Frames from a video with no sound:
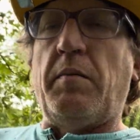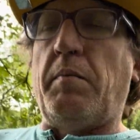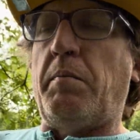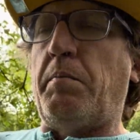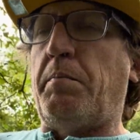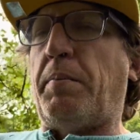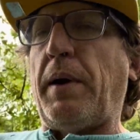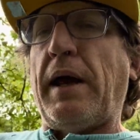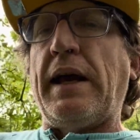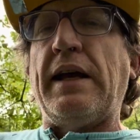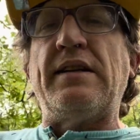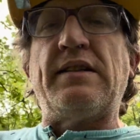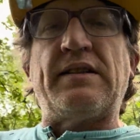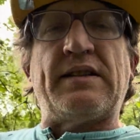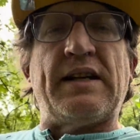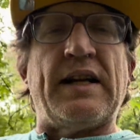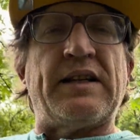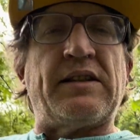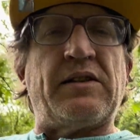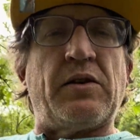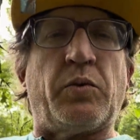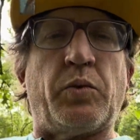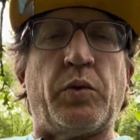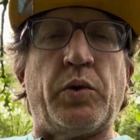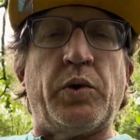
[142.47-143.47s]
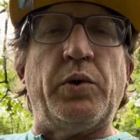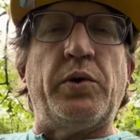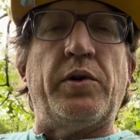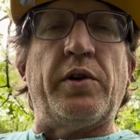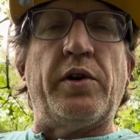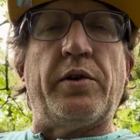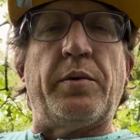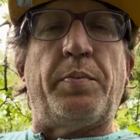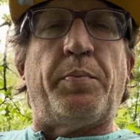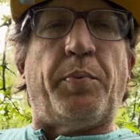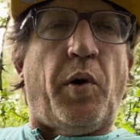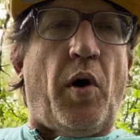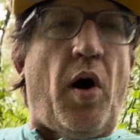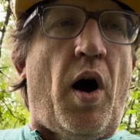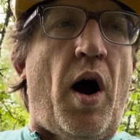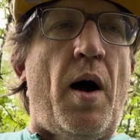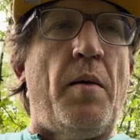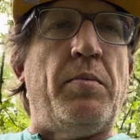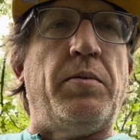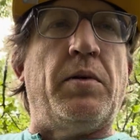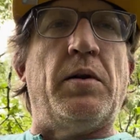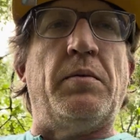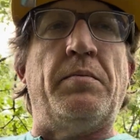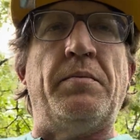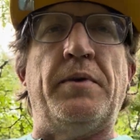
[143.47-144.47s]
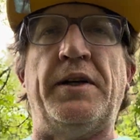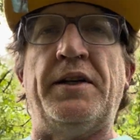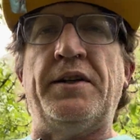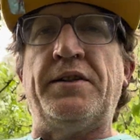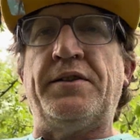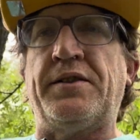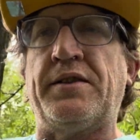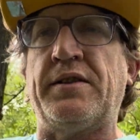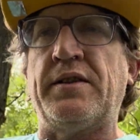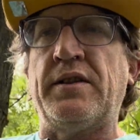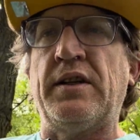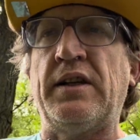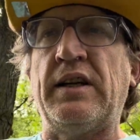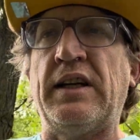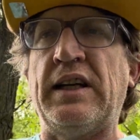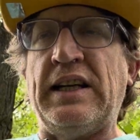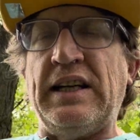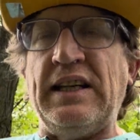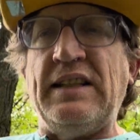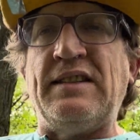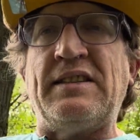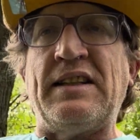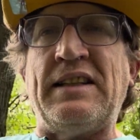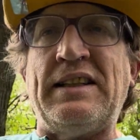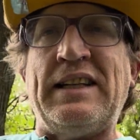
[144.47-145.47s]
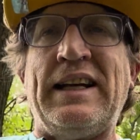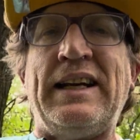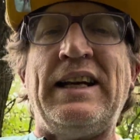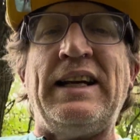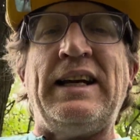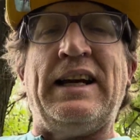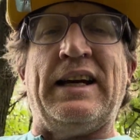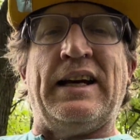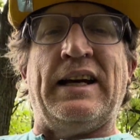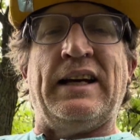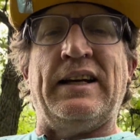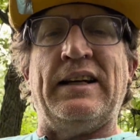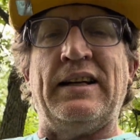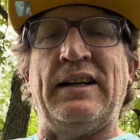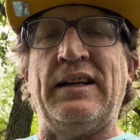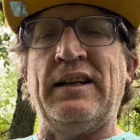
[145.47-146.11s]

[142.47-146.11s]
based at the root of the problem is he's an idiot.